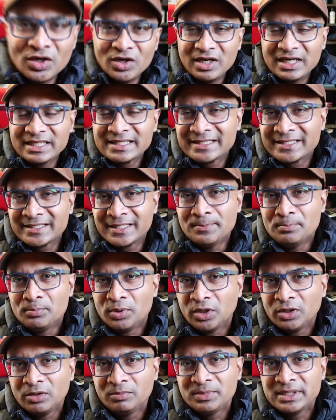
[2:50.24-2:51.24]
go, a
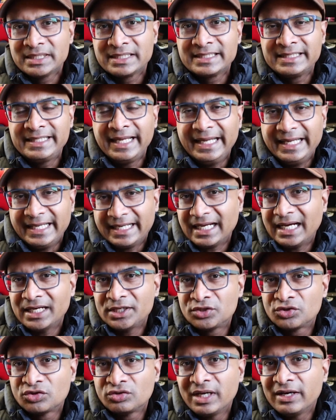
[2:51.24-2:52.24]
simple mistake.
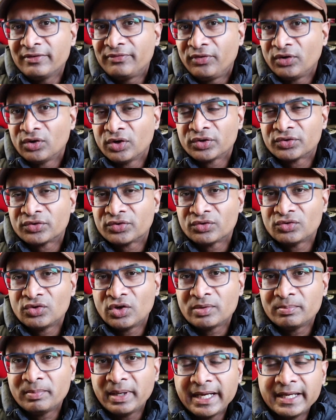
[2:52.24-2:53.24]
I should have followed
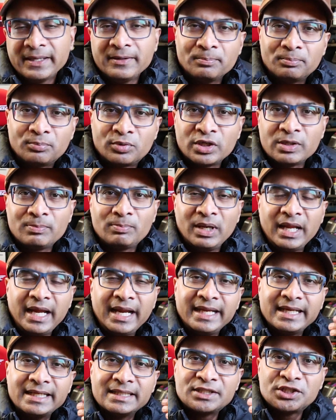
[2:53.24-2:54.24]
through on my
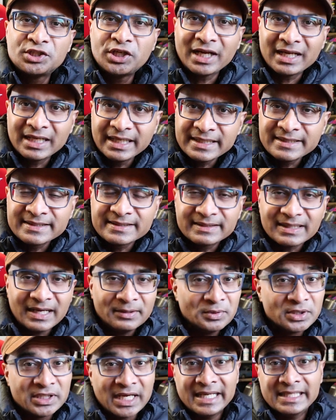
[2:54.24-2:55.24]
pre-planning
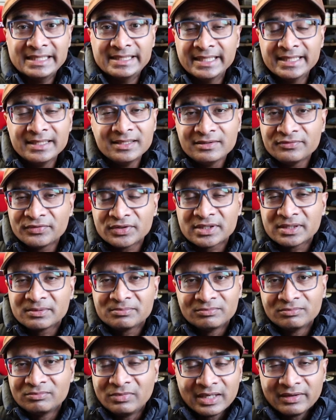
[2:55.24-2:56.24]
checklist, which I didn't for
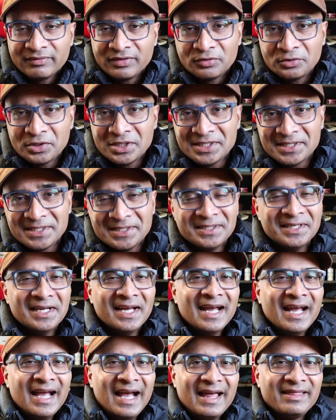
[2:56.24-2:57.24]
whatever reason,
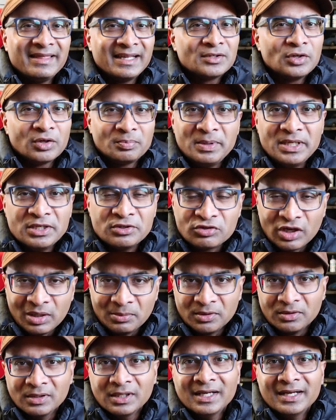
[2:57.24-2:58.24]
and that got me in
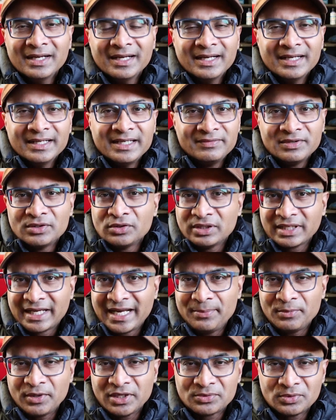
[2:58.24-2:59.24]
trouble. Even though the
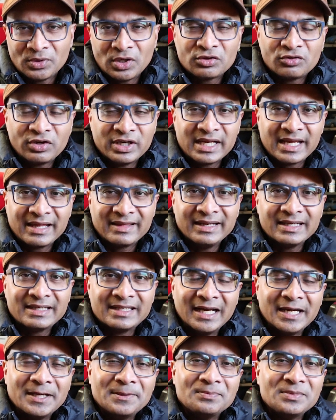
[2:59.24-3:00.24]
cameras were not running at
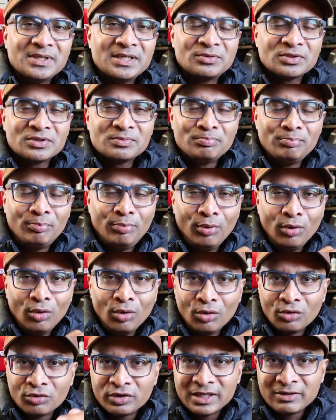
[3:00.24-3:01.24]
that time, it was
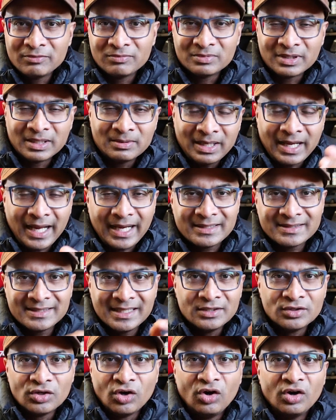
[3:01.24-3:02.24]
pouring cats
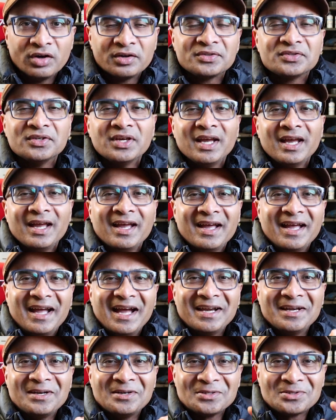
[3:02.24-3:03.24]
and dogs,
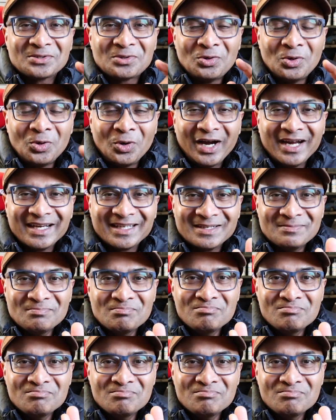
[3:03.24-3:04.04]
and it was quite a